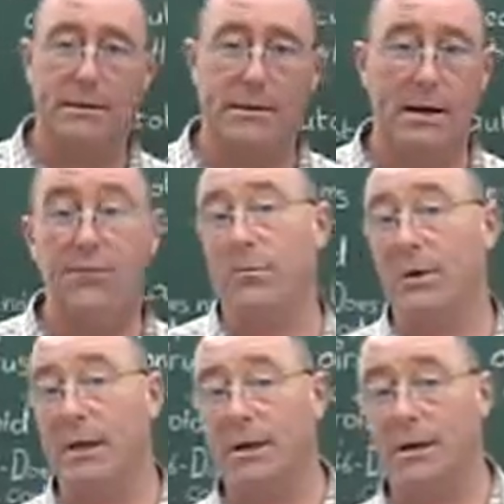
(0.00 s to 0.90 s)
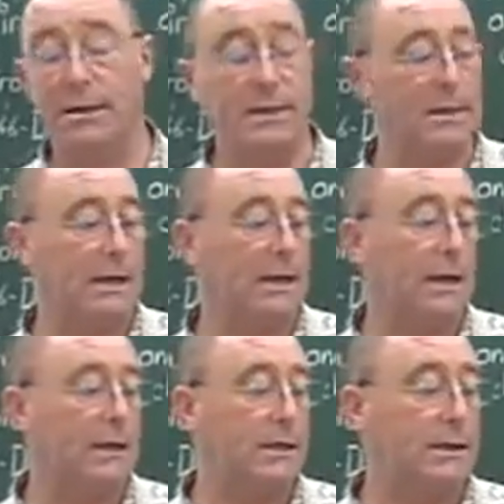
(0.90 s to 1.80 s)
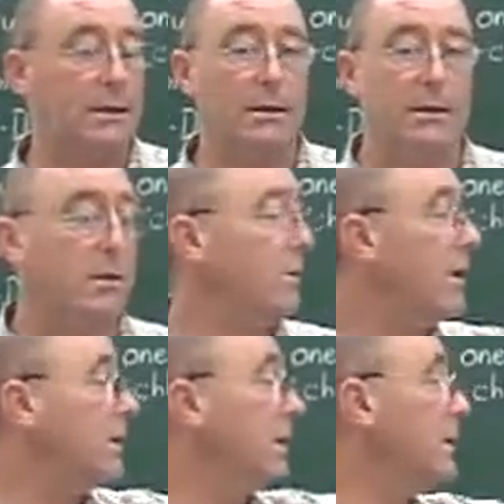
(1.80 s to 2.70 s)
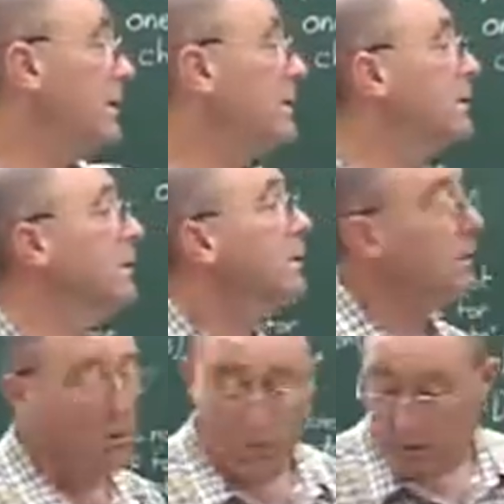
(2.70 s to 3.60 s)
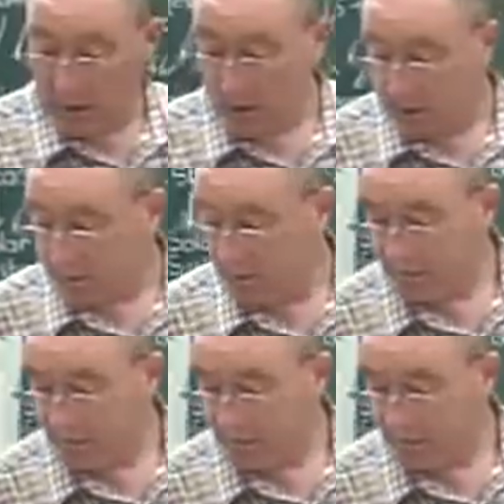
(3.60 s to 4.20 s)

Everybody can understand that. You're either this or this.